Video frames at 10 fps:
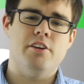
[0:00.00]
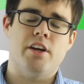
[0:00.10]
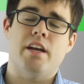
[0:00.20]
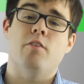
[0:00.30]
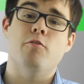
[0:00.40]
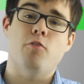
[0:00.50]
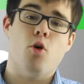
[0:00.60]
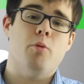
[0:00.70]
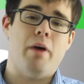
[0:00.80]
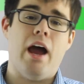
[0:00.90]
you're getting
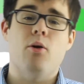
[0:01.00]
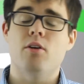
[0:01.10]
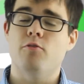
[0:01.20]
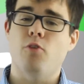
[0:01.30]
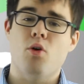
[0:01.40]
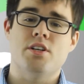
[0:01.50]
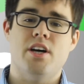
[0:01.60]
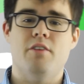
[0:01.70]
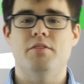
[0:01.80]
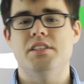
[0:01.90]
4 power, 4
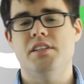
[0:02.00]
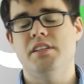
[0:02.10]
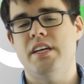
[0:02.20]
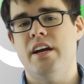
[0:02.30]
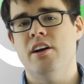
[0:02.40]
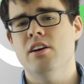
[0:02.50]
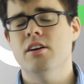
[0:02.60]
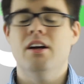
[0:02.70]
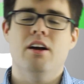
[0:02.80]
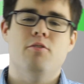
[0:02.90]
toughness in the air
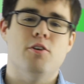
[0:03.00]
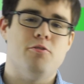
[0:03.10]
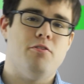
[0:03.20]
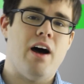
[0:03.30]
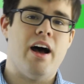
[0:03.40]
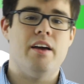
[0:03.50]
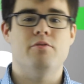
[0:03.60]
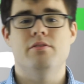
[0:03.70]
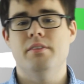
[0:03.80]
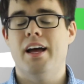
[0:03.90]
for
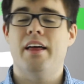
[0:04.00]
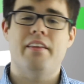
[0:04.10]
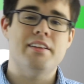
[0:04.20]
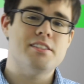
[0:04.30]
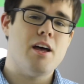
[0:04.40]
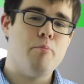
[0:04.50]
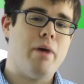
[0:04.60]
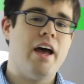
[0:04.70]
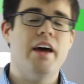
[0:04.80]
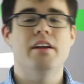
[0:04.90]
5. That's not
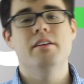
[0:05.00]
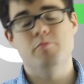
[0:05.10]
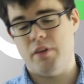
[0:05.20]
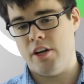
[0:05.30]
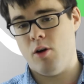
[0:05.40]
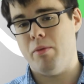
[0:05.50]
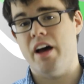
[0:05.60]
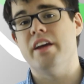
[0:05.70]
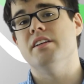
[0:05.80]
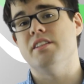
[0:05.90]
bad, and I'll
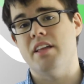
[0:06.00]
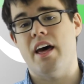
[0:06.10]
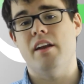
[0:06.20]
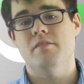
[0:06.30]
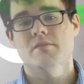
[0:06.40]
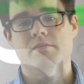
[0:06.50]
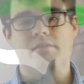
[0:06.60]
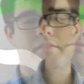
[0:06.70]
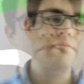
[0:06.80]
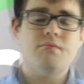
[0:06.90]
buy into that.
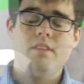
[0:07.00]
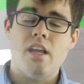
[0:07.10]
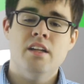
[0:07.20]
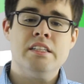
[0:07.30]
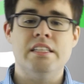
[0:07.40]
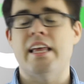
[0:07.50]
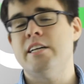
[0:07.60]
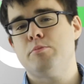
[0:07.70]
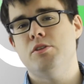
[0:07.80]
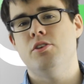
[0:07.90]
The
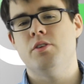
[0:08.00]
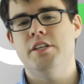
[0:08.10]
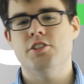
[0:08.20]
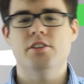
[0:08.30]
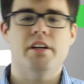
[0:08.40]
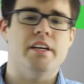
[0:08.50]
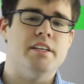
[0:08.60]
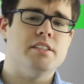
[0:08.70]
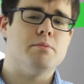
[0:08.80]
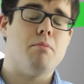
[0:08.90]
last blue creature is